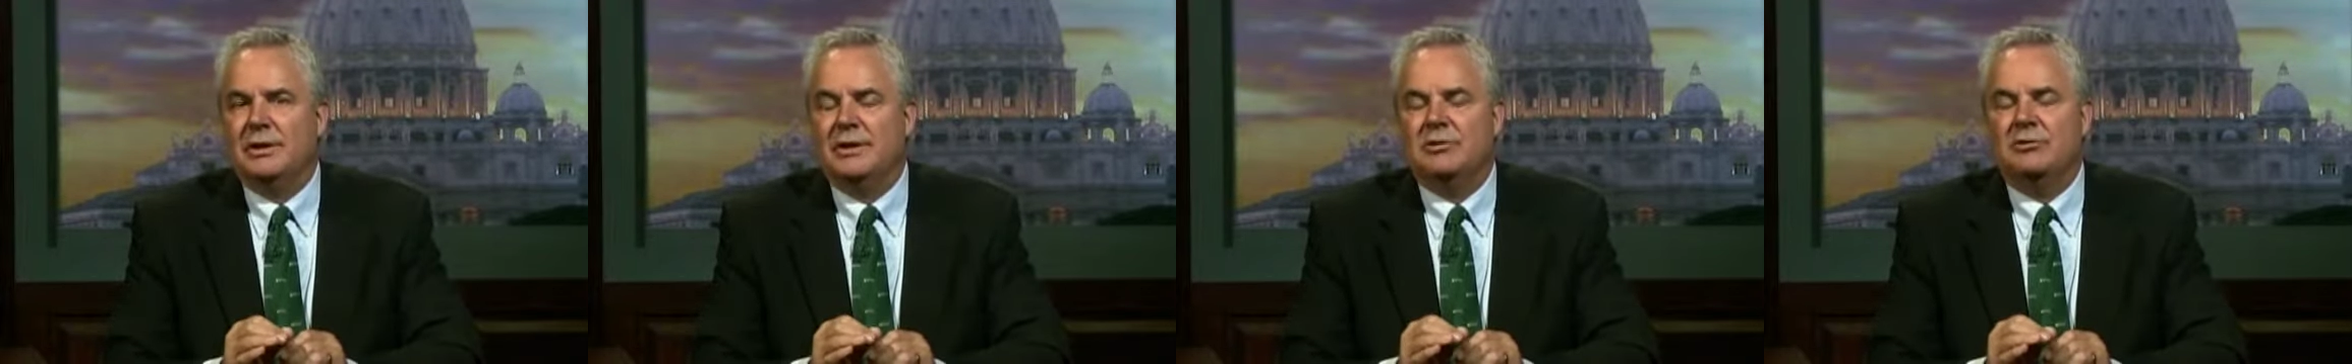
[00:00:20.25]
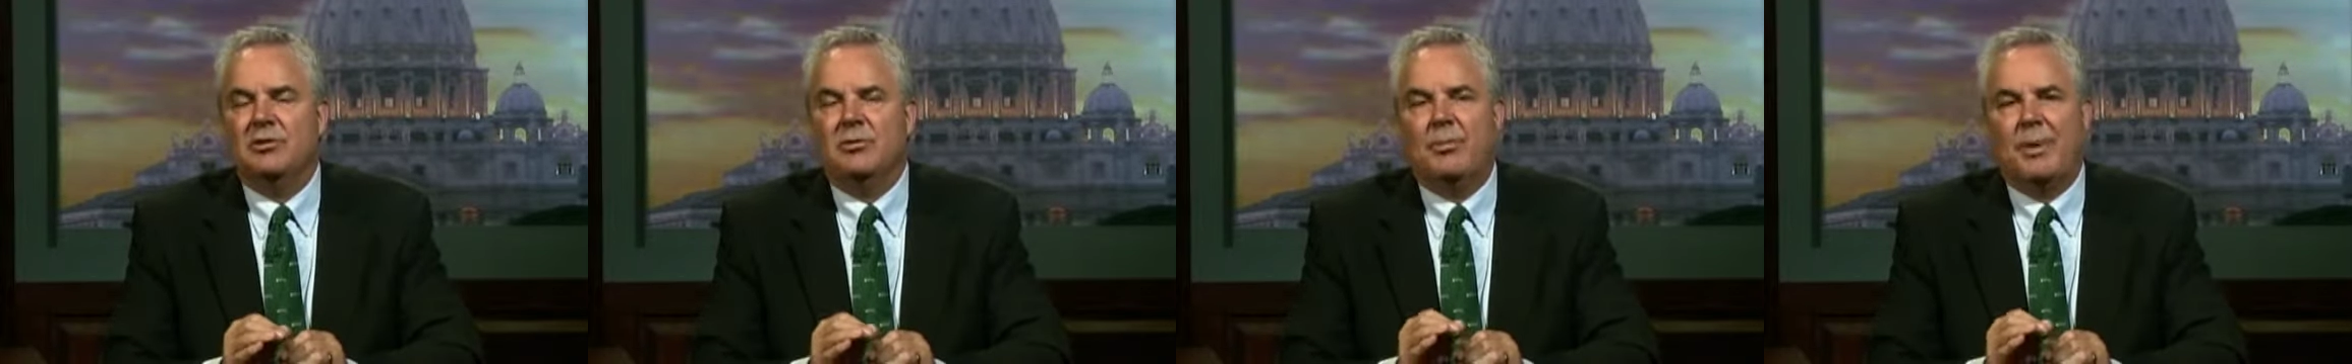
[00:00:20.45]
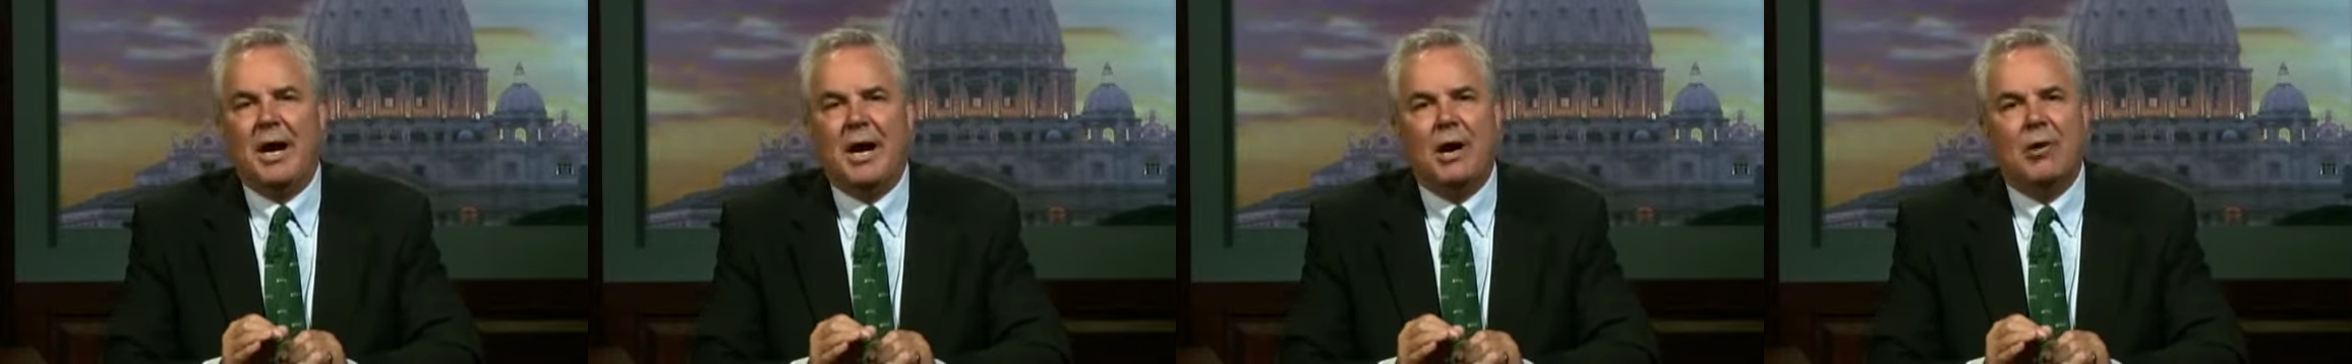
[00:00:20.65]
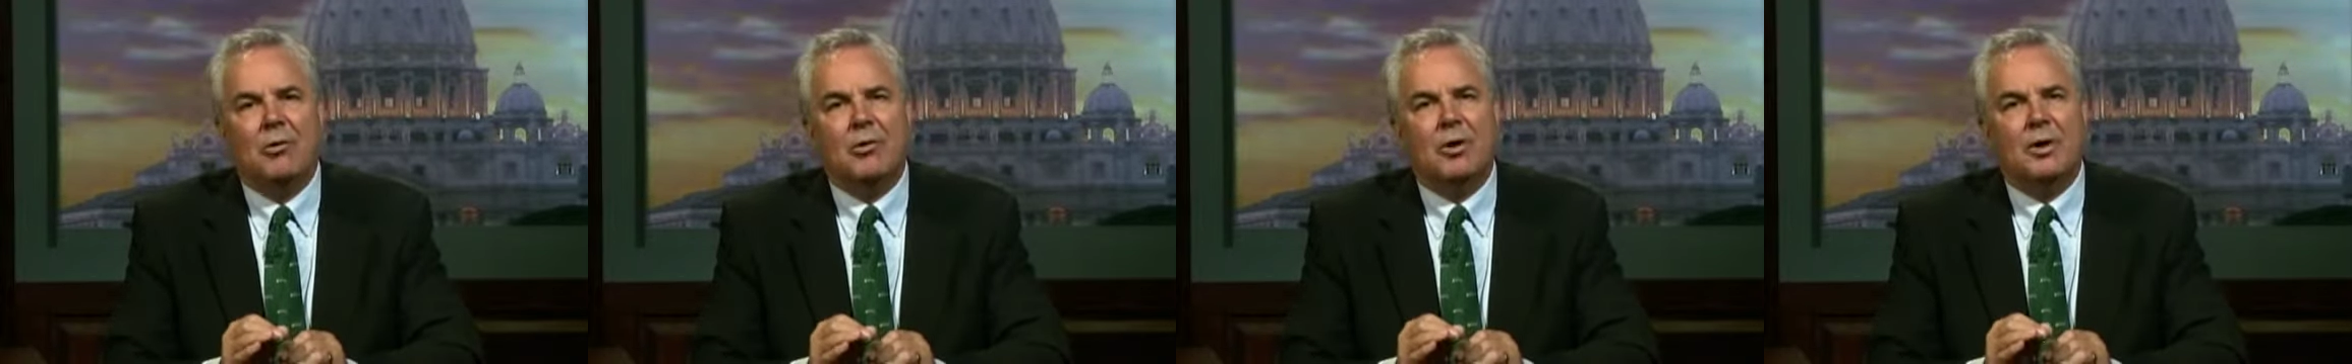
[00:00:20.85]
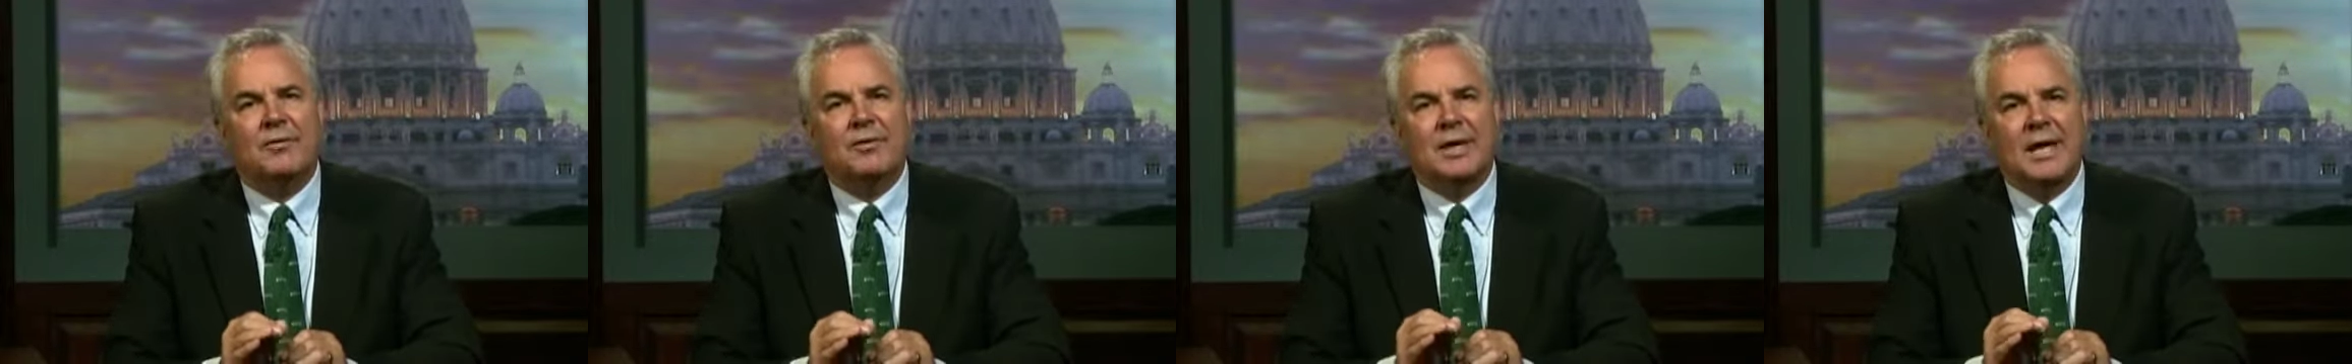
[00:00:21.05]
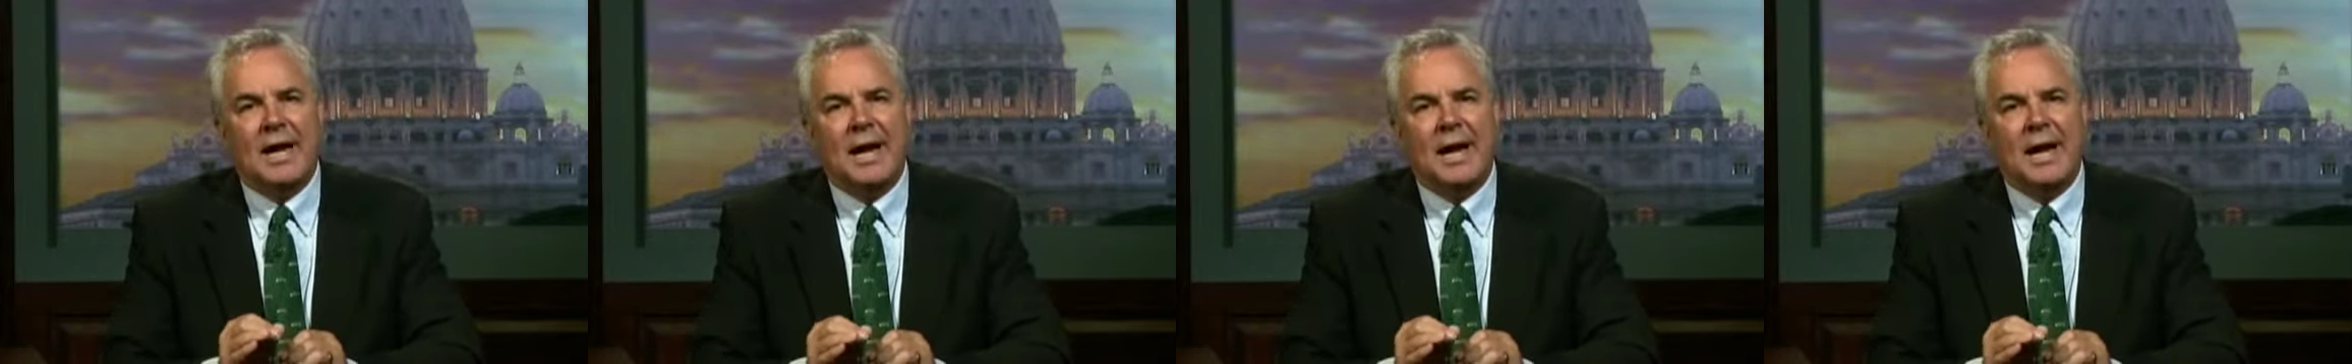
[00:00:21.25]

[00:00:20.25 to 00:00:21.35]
is the power of